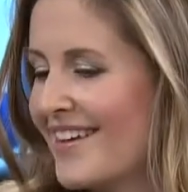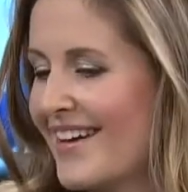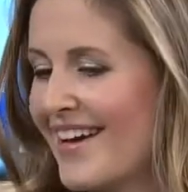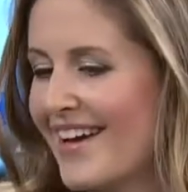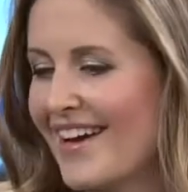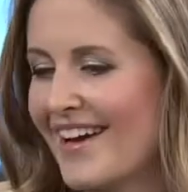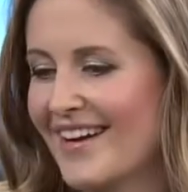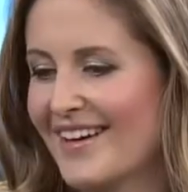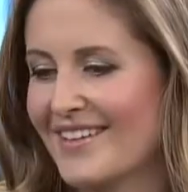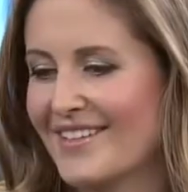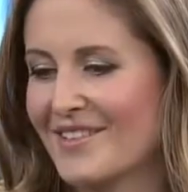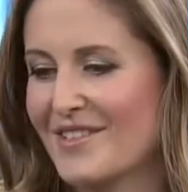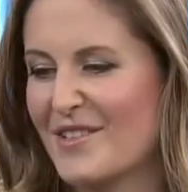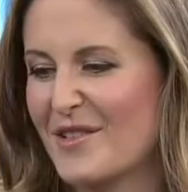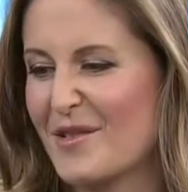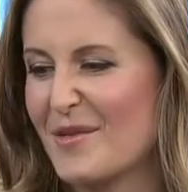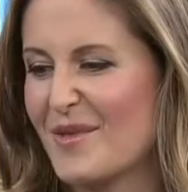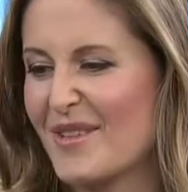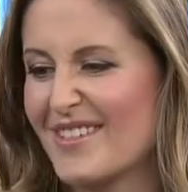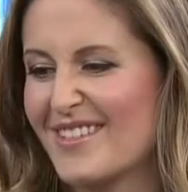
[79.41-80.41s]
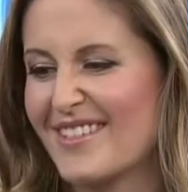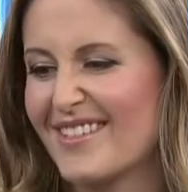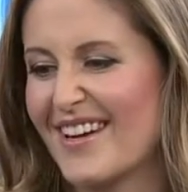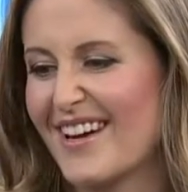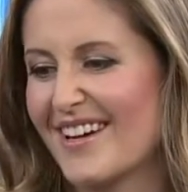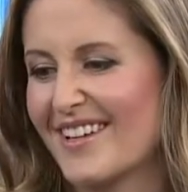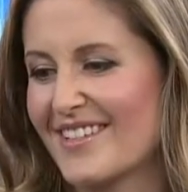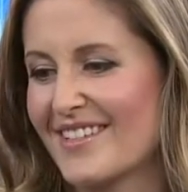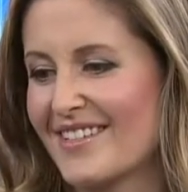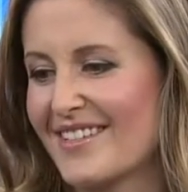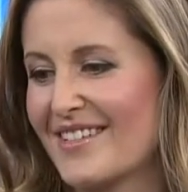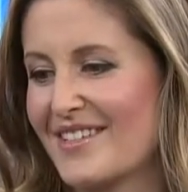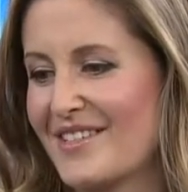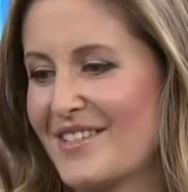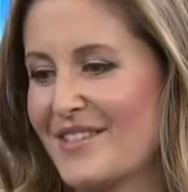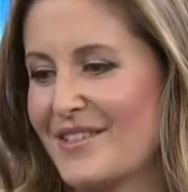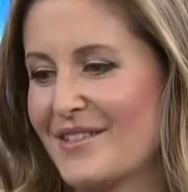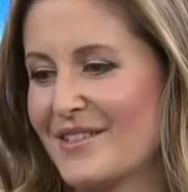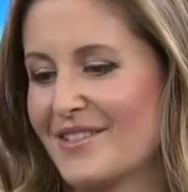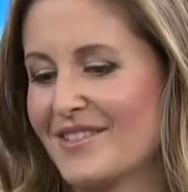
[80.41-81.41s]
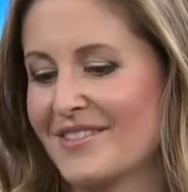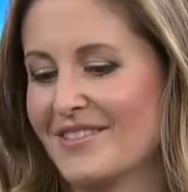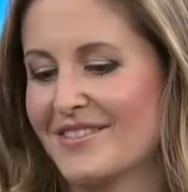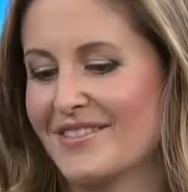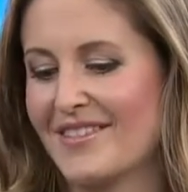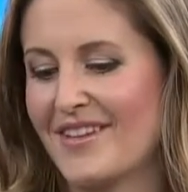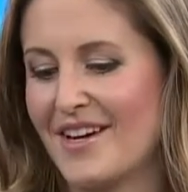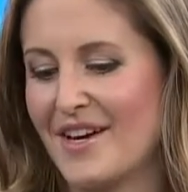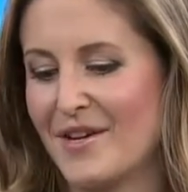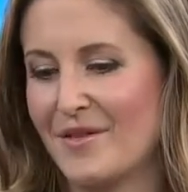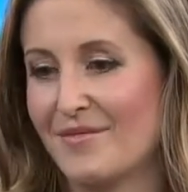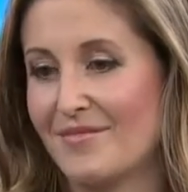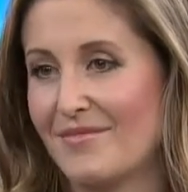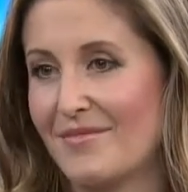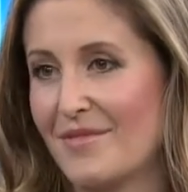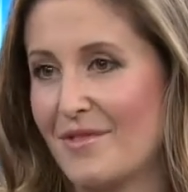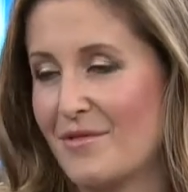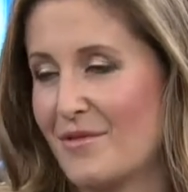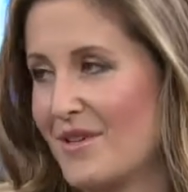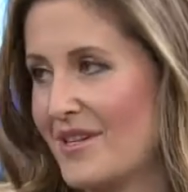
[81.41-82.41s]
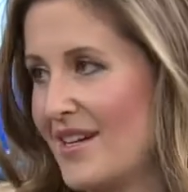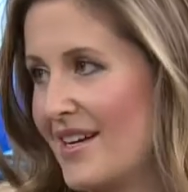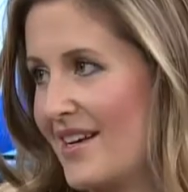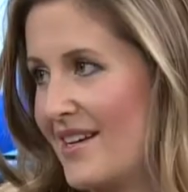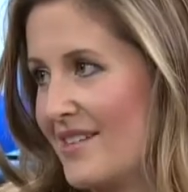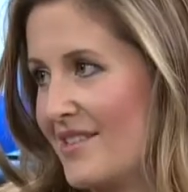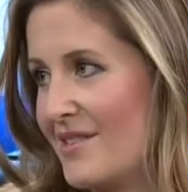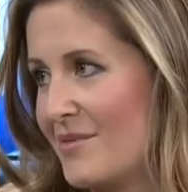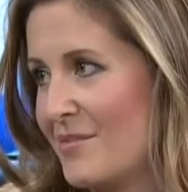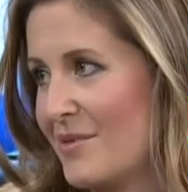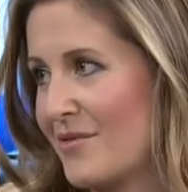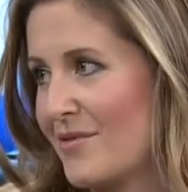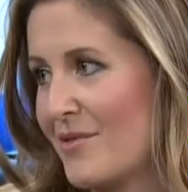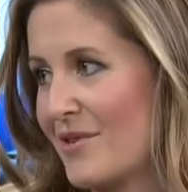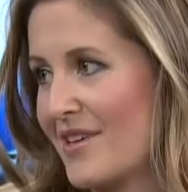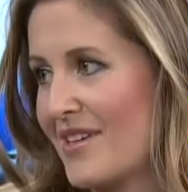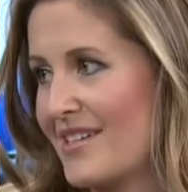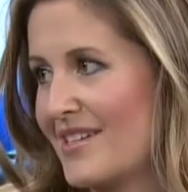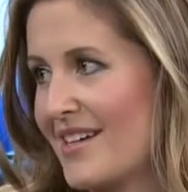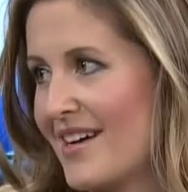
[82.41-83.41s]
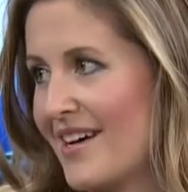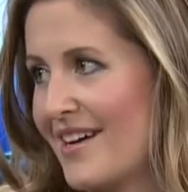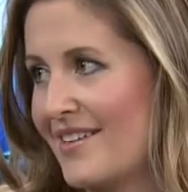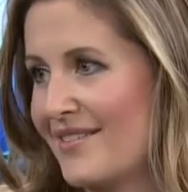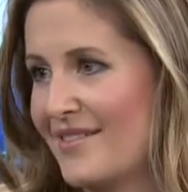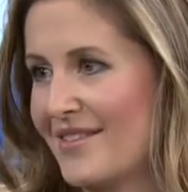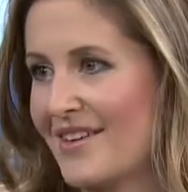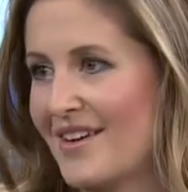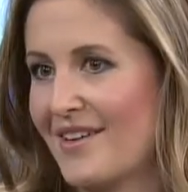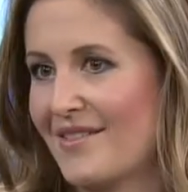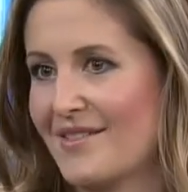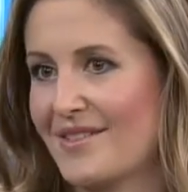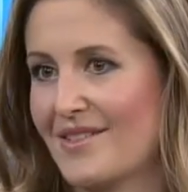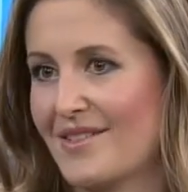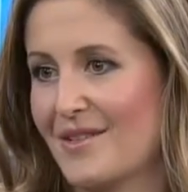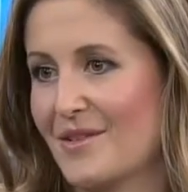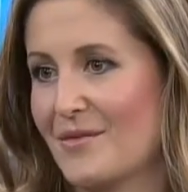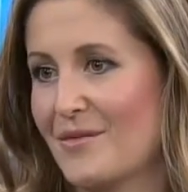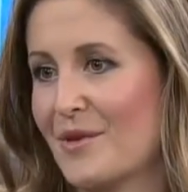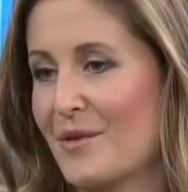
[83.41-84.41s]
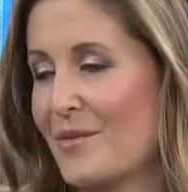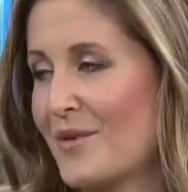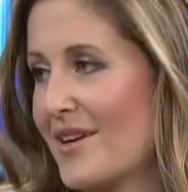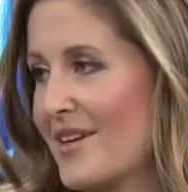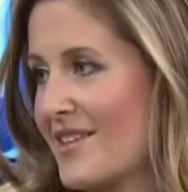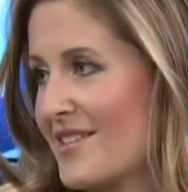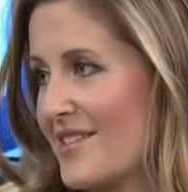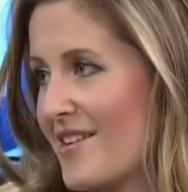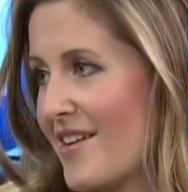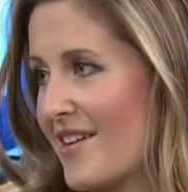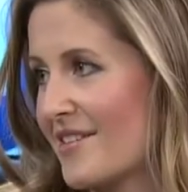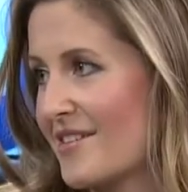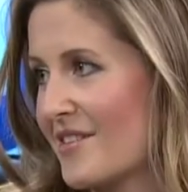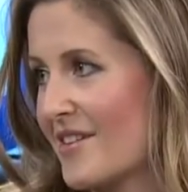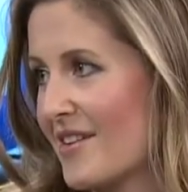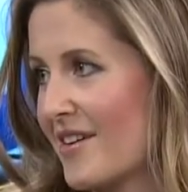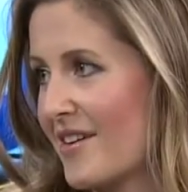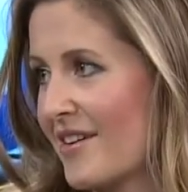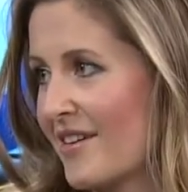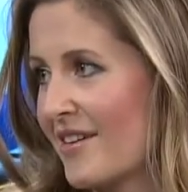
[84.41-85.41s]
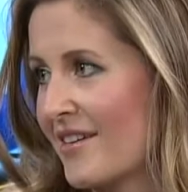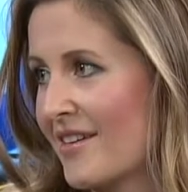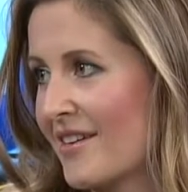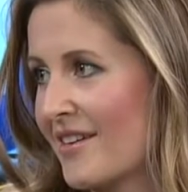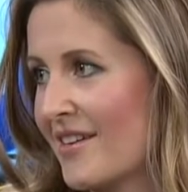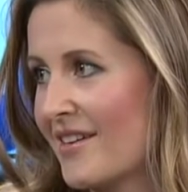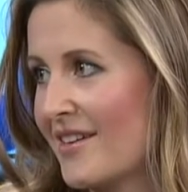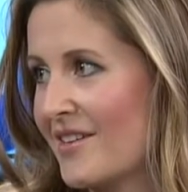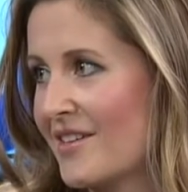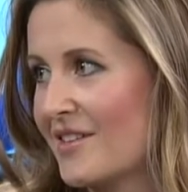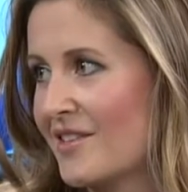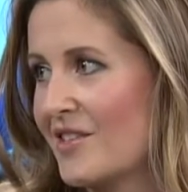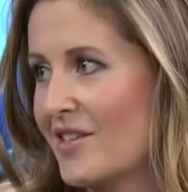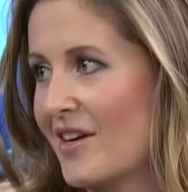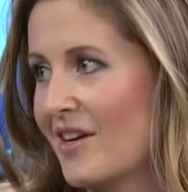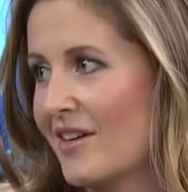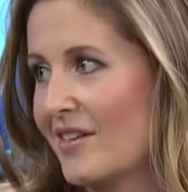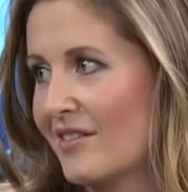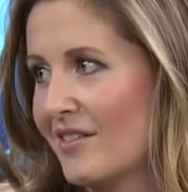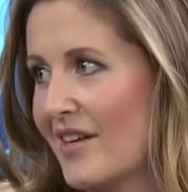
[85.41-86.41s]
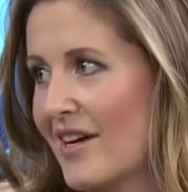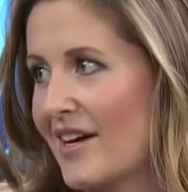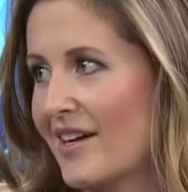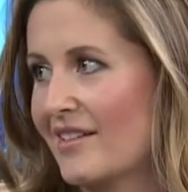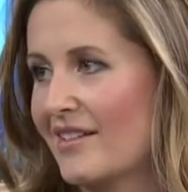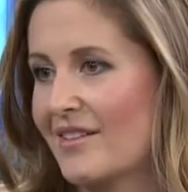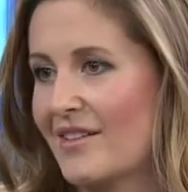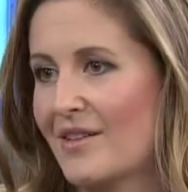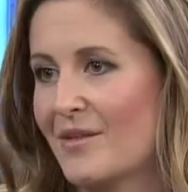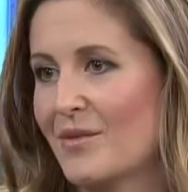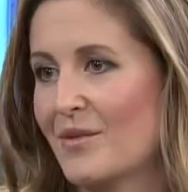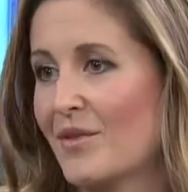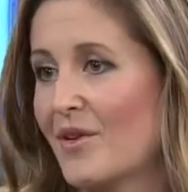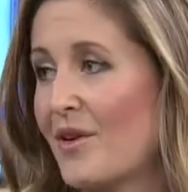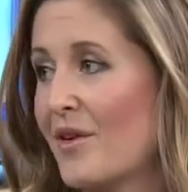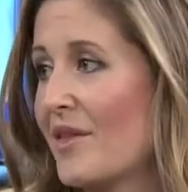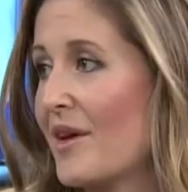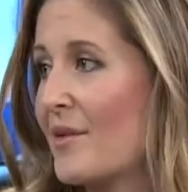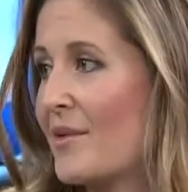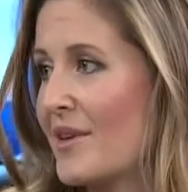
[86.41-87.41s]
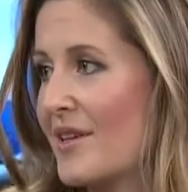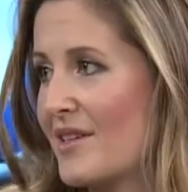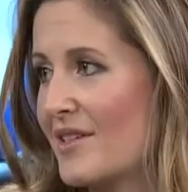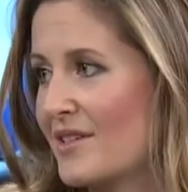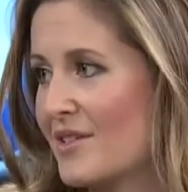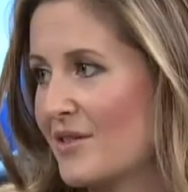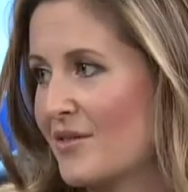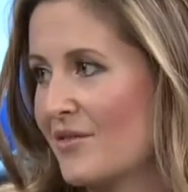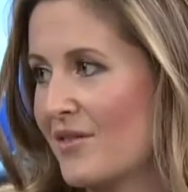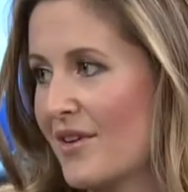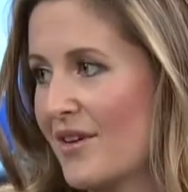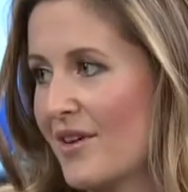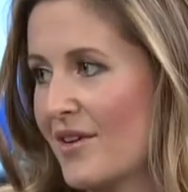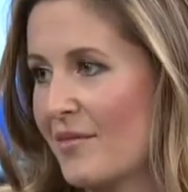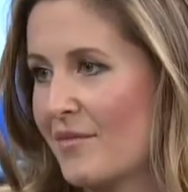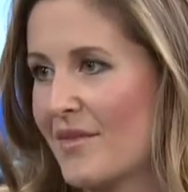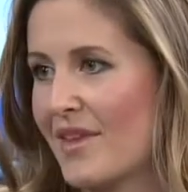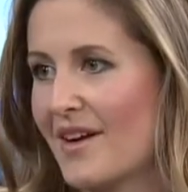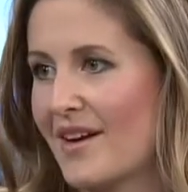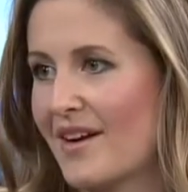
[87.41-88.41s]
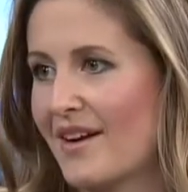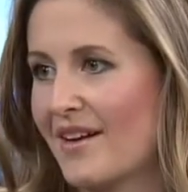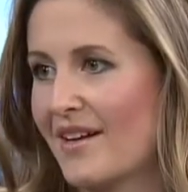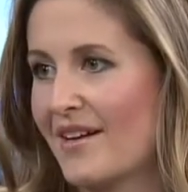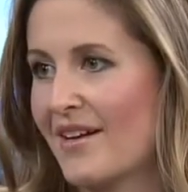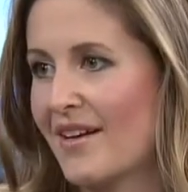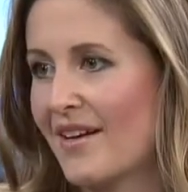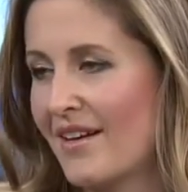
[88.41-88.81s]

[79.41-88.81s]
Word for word: And so it wasn't actually until um, three days before he died when I was in the room when his doctor shared that this was all that we could do for him, that I